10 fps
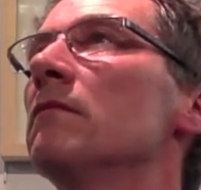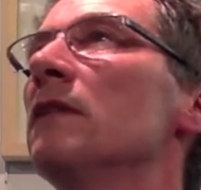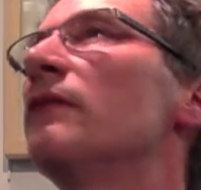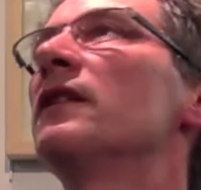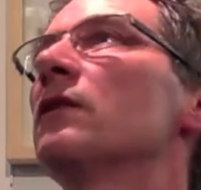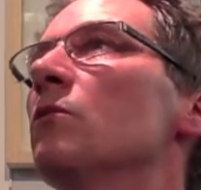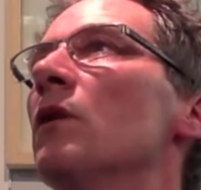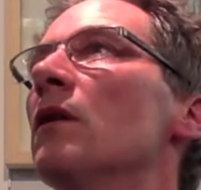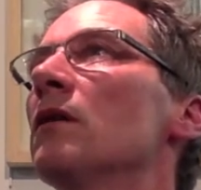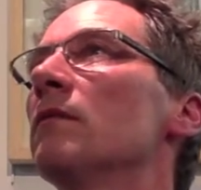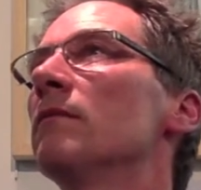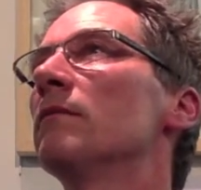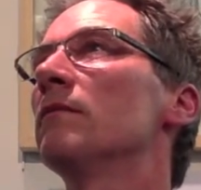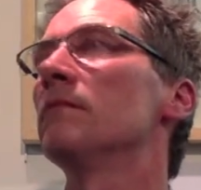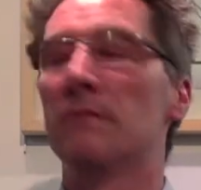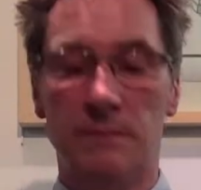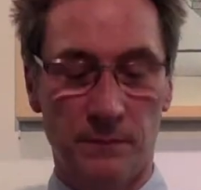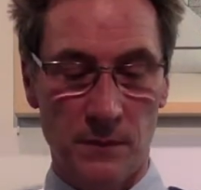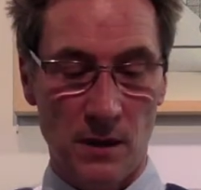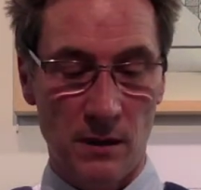if it doesn't work.
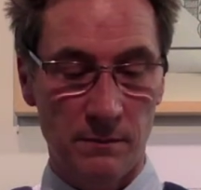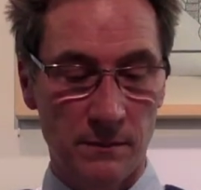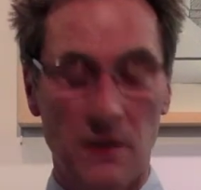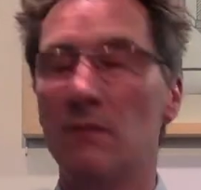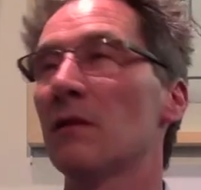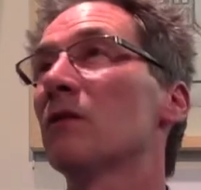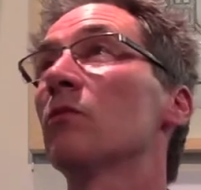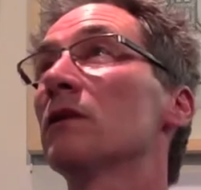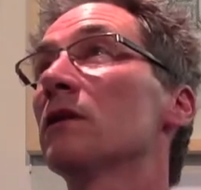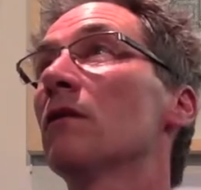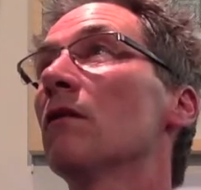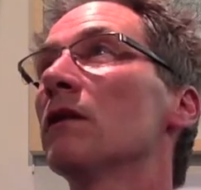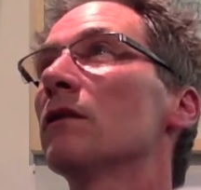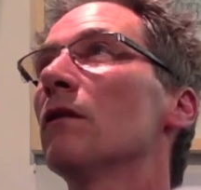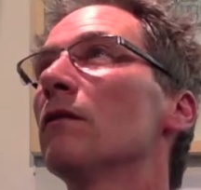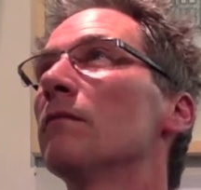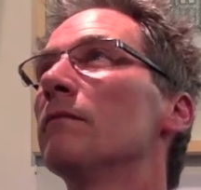Because once it's gone, it's gone.